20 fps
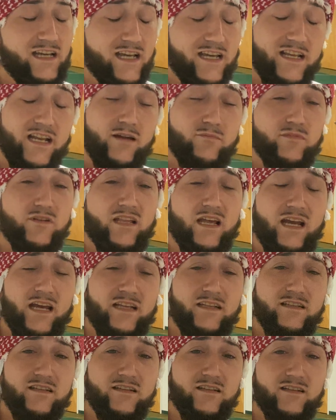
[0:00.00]
And I'm
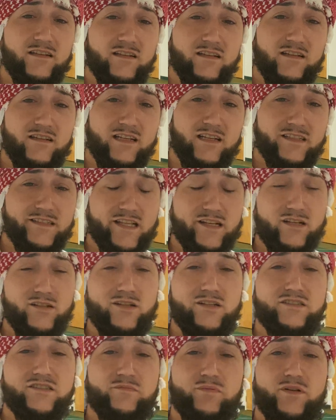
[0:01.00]
glad that
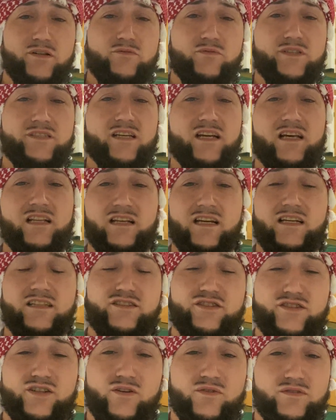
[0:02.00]
Allah subhanahu wa ta'ala has
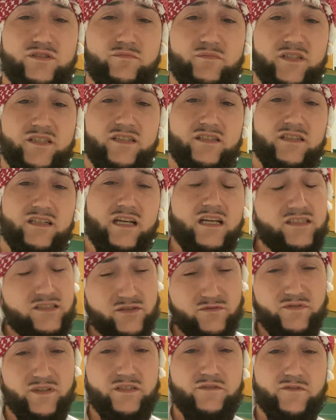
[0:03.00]
chosen me as a
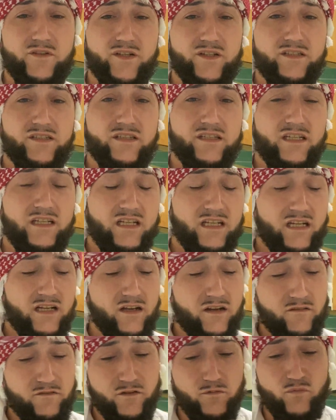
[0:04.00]
revert
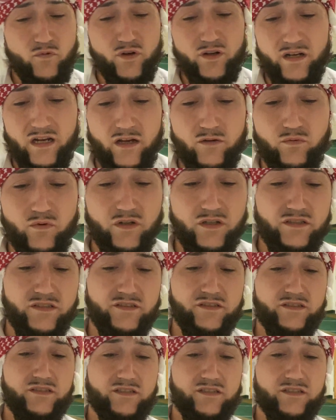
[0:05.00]
from where I was,